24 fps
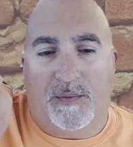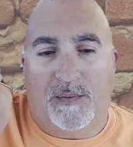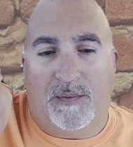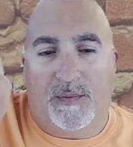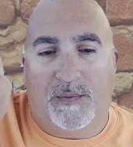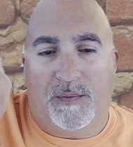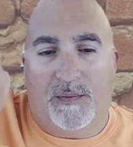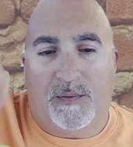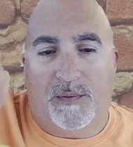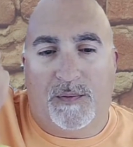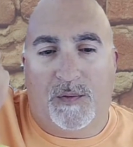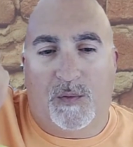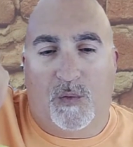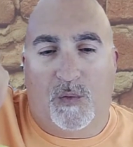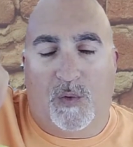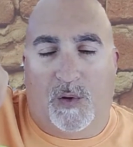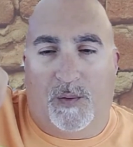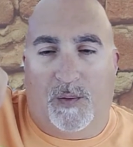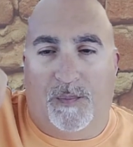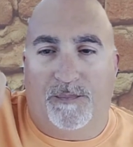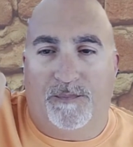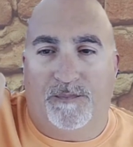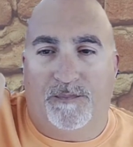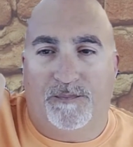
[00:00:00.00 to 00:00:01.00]
the worm.
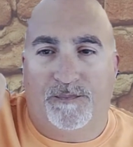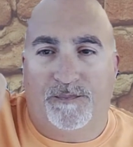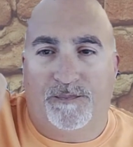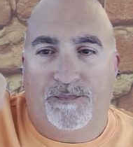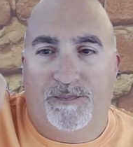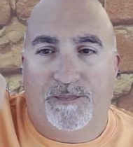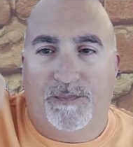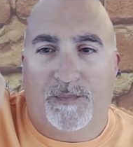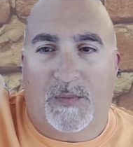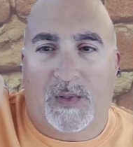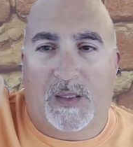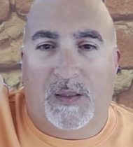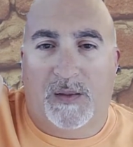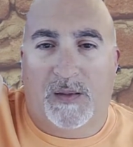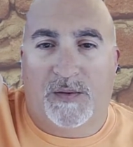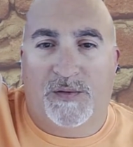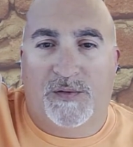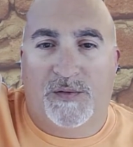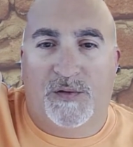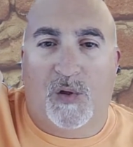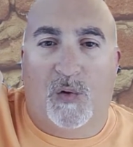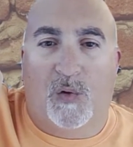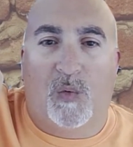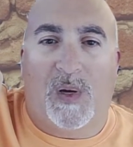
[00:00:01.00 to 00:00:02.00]

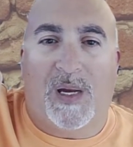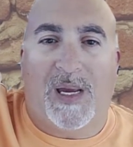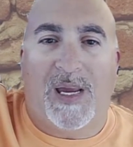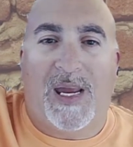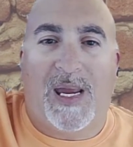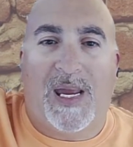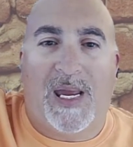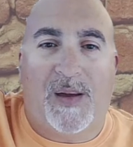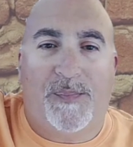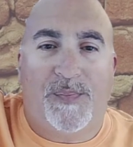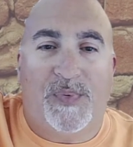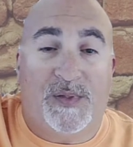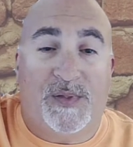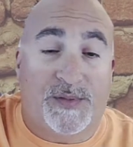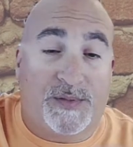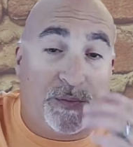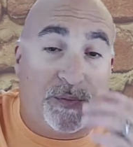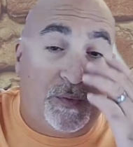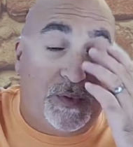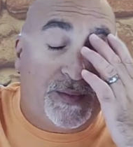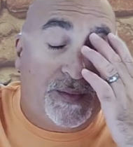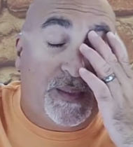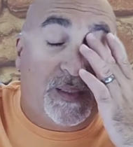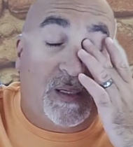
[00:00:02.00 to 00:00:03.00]
So what happens, the
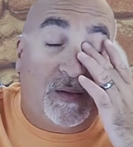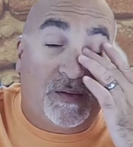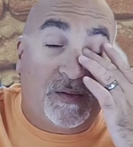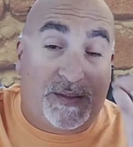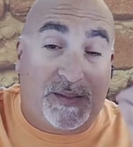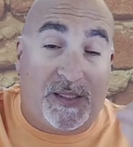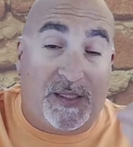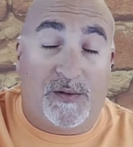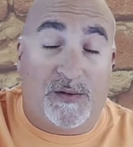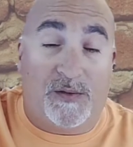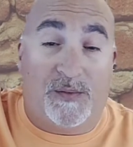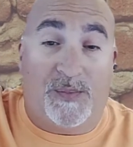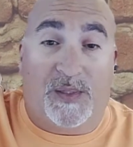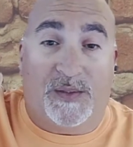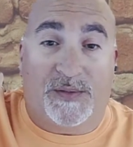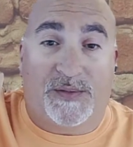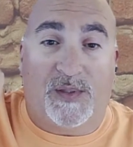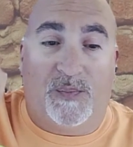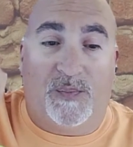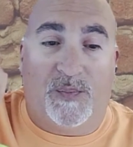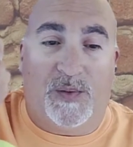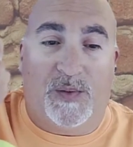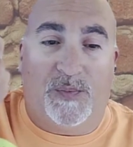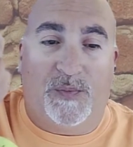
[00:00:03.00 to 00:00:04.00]
reason I was telling you about
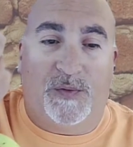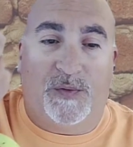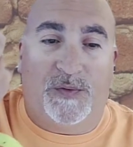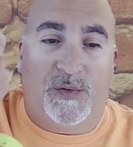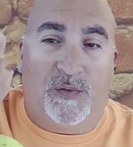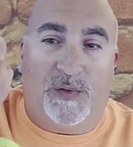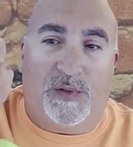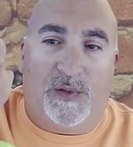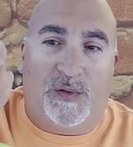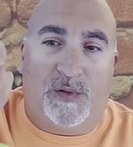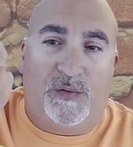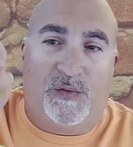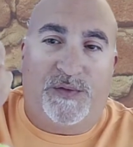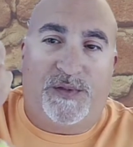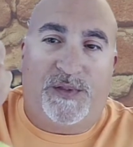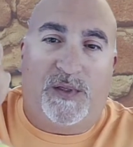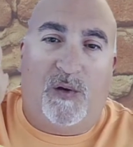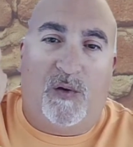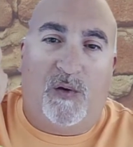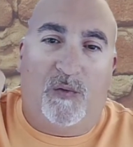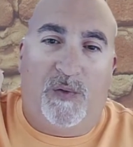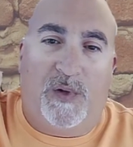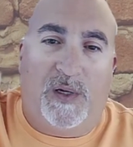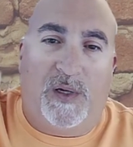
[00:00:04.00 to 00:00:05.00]
some people don't use the
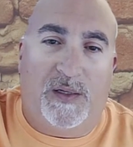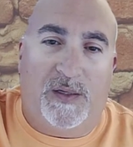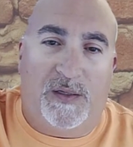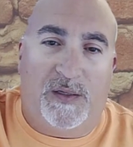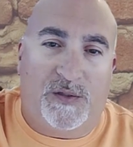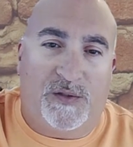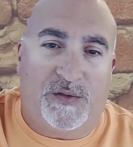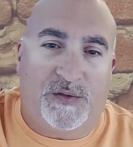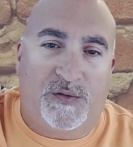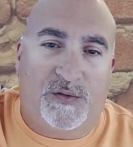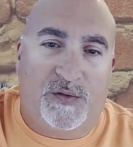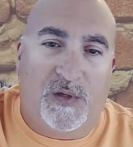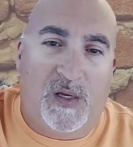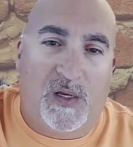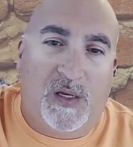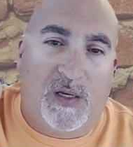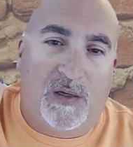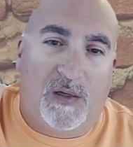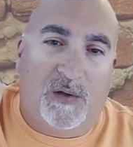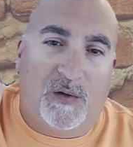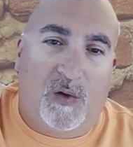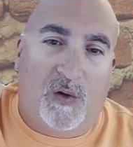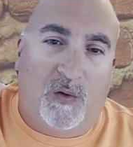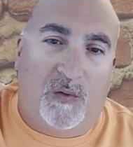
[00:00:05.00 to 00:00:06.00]
O-ring and just
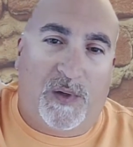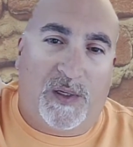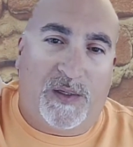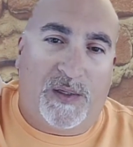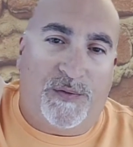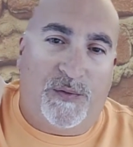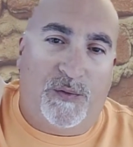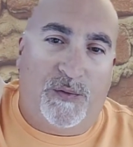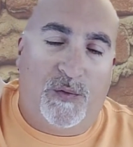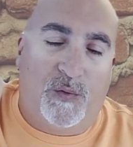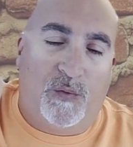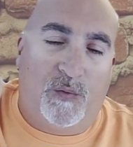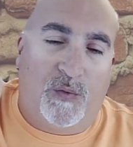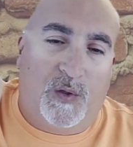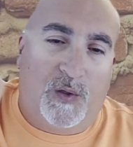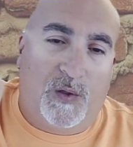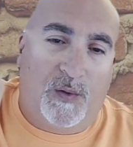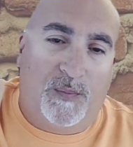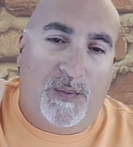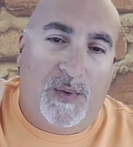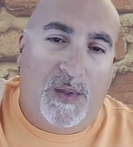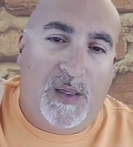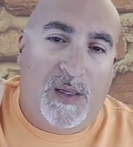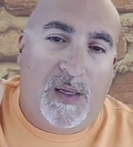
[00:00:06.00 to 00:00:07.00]
go right through the
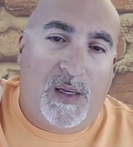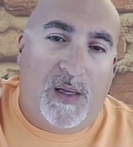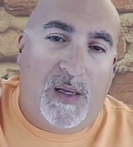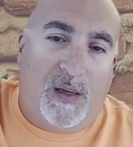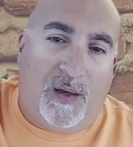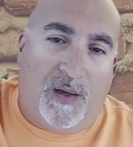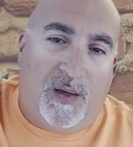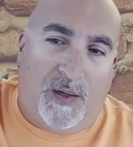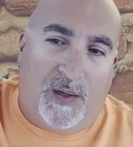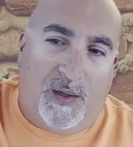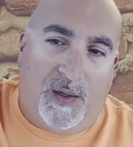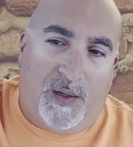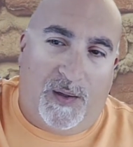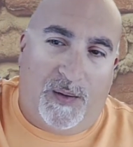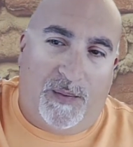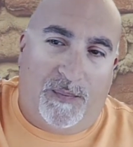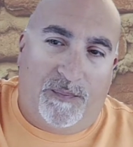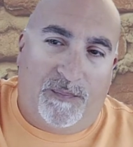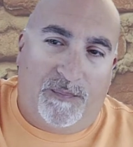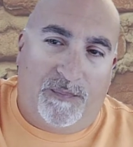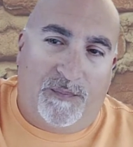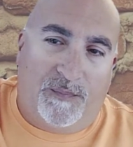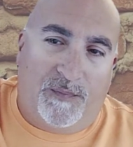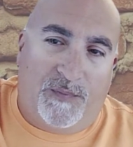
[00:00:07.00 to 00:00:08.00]
worm,
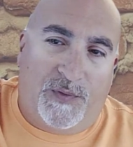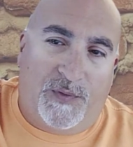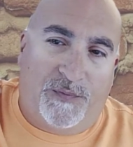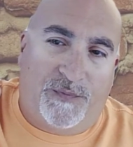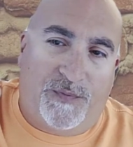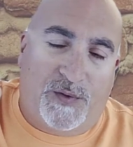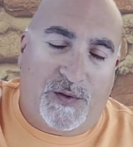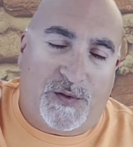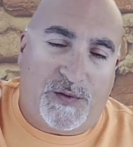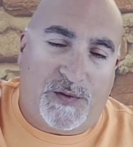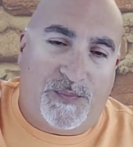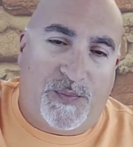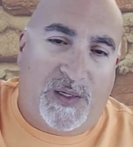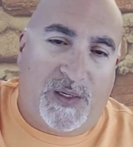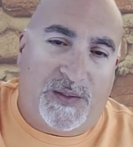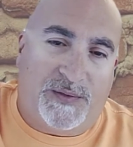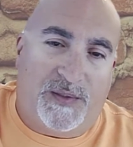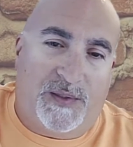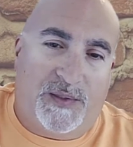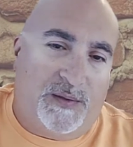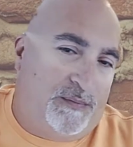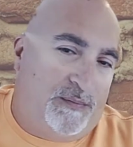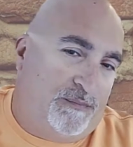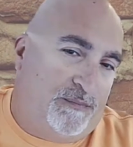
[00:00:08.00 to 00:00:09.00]
the fish bites
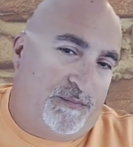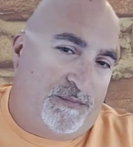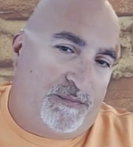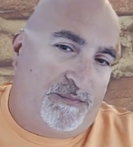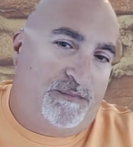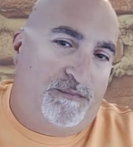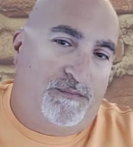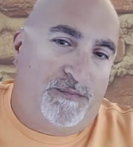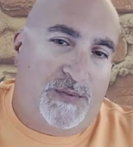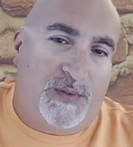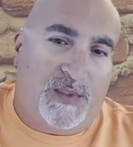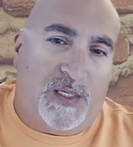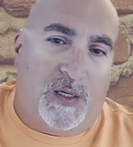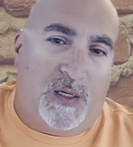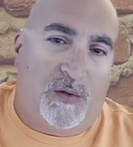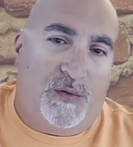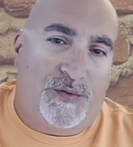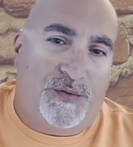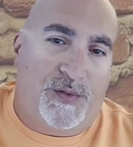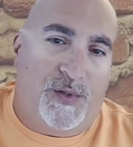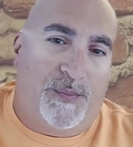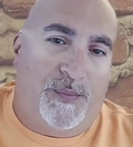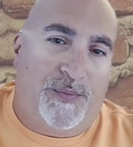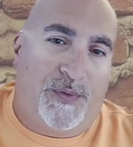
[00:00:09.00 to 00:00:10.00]
it and
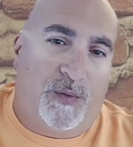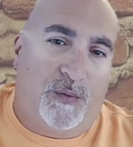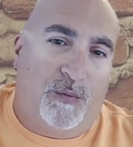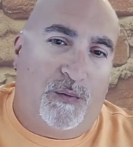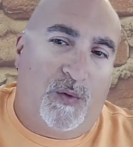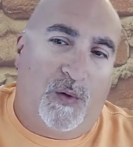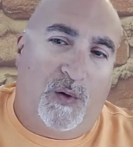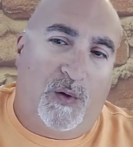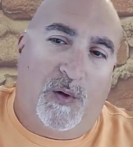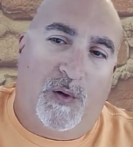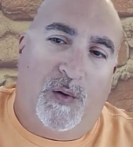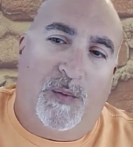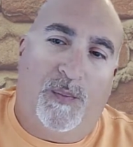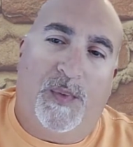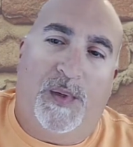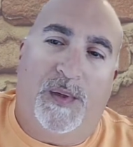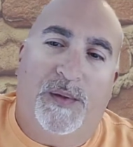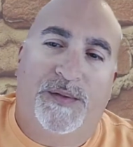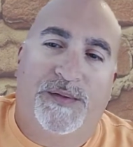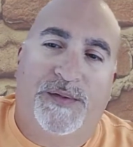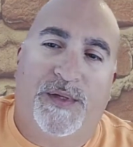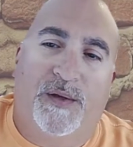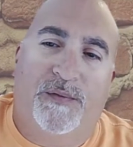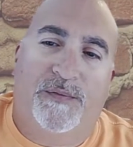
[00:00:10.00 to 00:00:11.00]
tears up the worm and
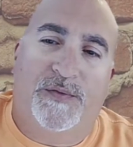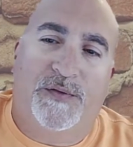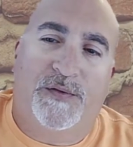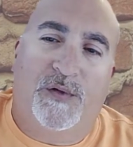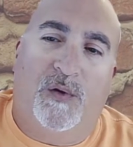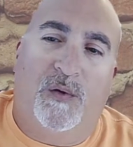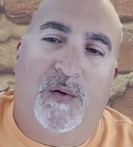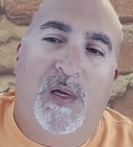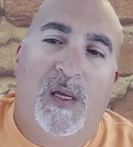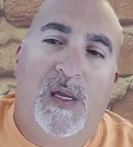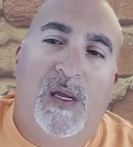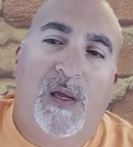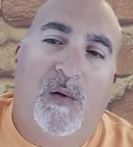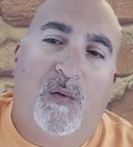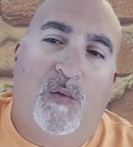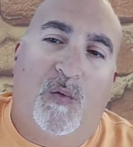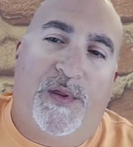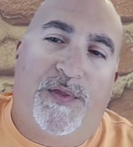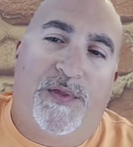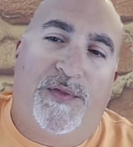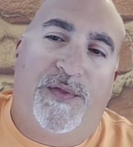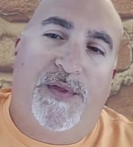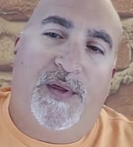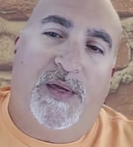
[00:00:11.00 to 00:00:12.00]
stuff. So
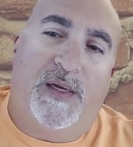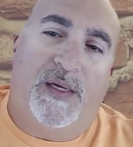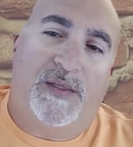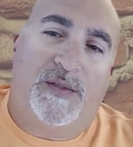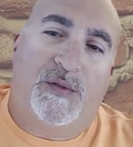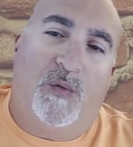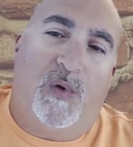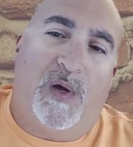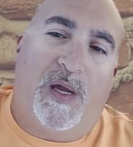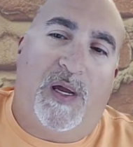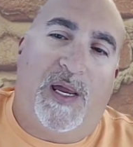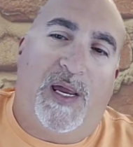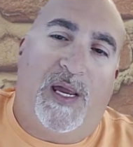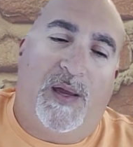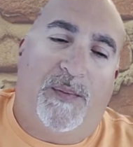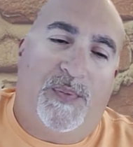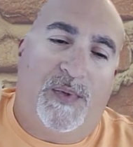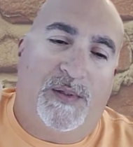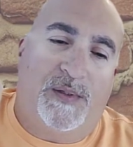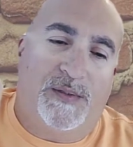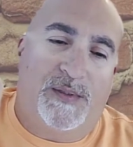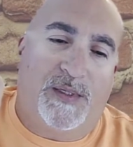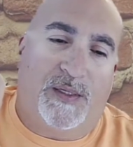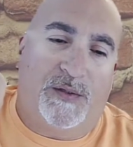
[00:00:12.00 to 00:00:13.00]
with this, what
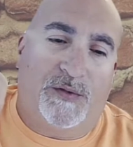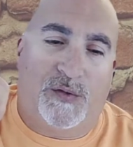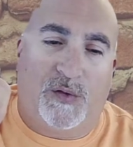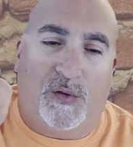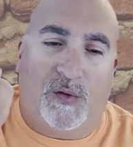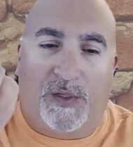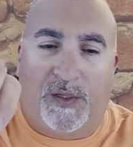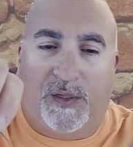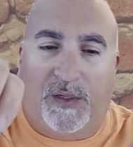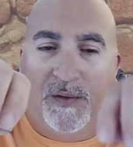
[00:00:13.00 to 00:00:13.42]
happens, I'll show you,